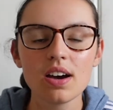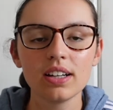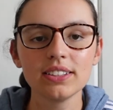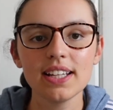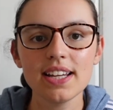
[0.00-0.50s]
I
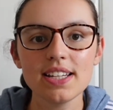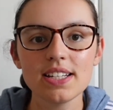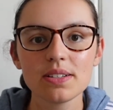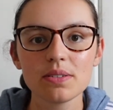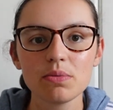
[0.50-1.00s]

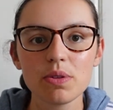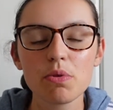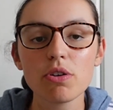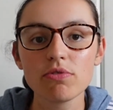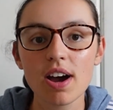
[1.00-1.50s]
stayed with
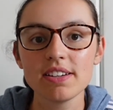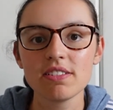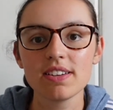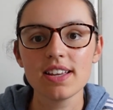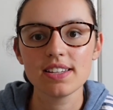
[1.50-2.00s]
one
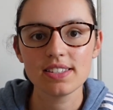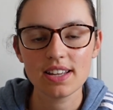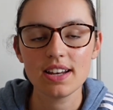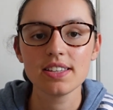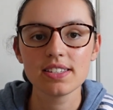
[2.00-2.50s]
rider
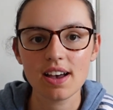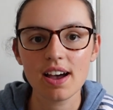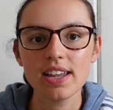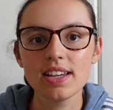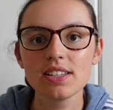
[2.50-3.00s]
still in
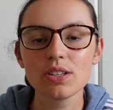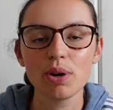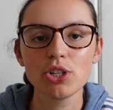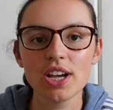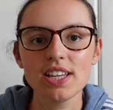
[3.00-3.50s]
sight, so
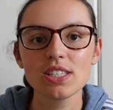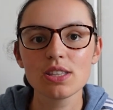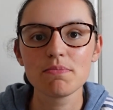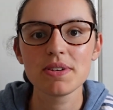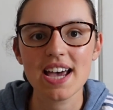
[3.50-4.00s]
I chased
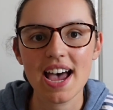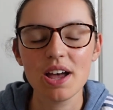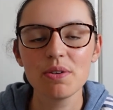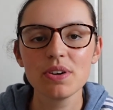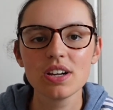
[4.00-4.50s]
them
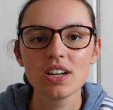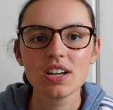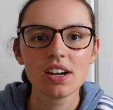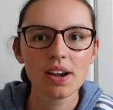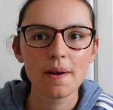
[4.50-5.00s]
down
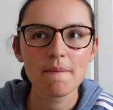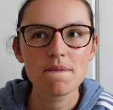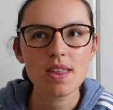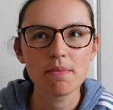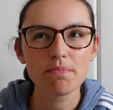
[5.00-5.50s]

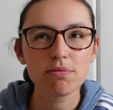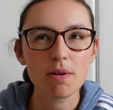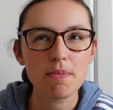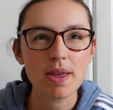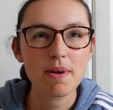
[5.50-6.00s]
and
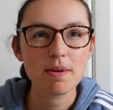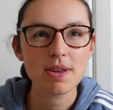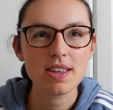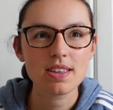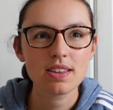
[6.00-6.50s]
probably
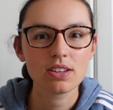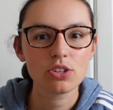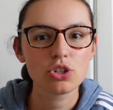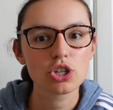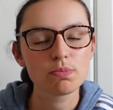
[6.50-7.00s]
maybe
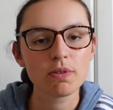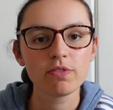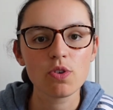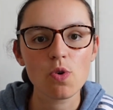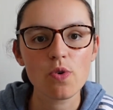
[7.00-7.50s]
just
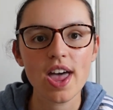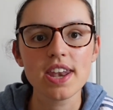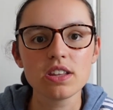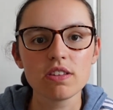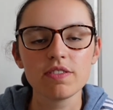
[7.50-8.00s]
before the
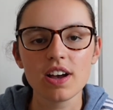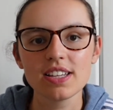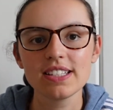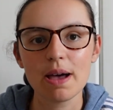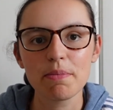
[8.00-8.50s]
end of the
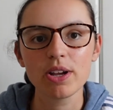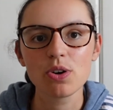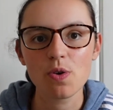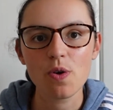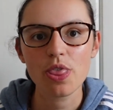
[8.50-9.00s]
first lap I
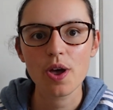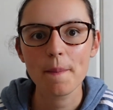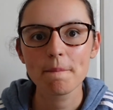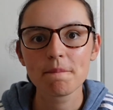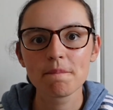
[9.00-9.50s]
caught
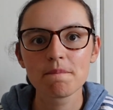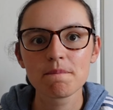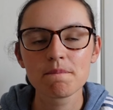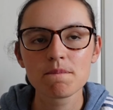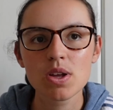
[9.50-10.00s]
them.
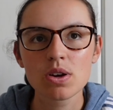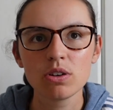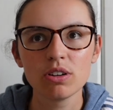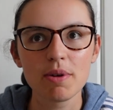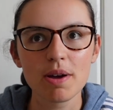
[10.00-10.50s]

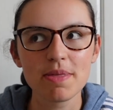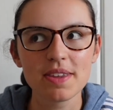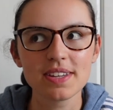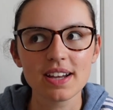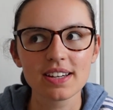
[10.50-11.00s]
Or it might have been the
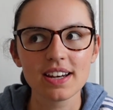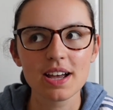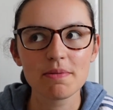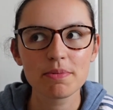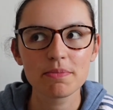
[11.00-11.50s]
second
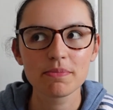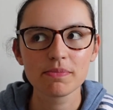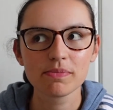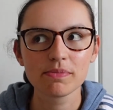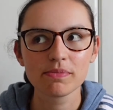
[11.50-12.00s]
lap.
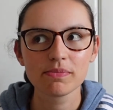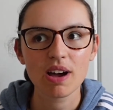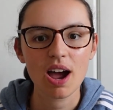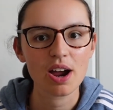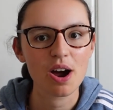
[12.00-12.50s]

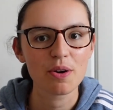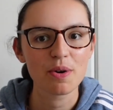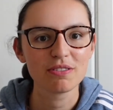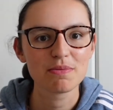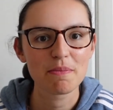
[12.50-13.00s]
I can't
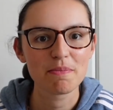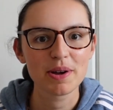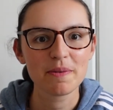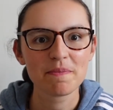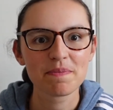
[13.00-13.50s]
quite remember.